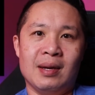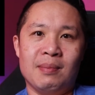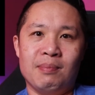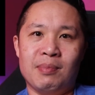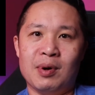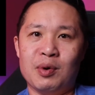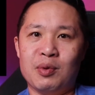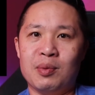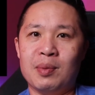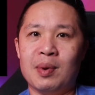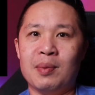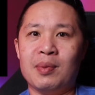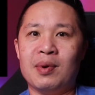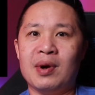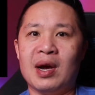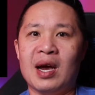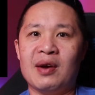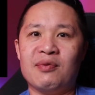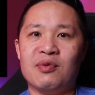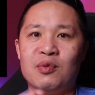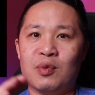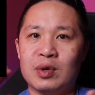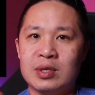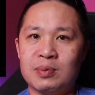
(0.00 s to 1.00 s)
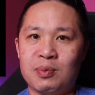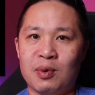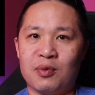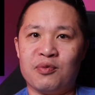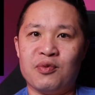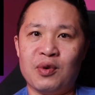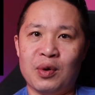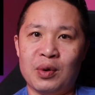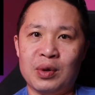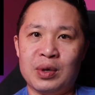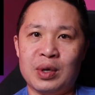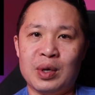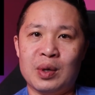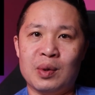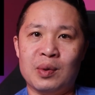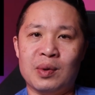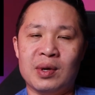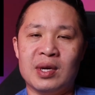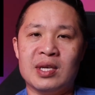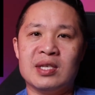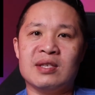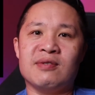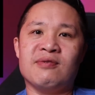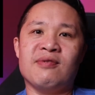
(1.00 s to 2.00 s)
But remember, everyone's portfolio
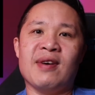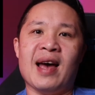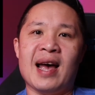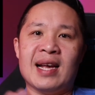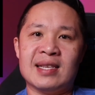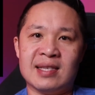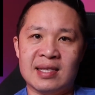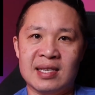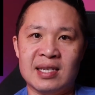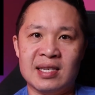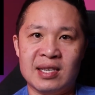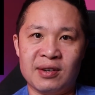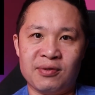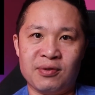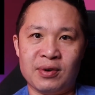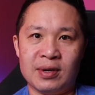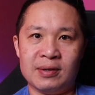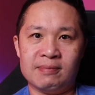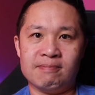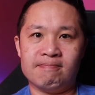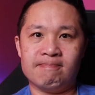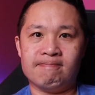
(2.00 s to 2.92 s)
is vastly different.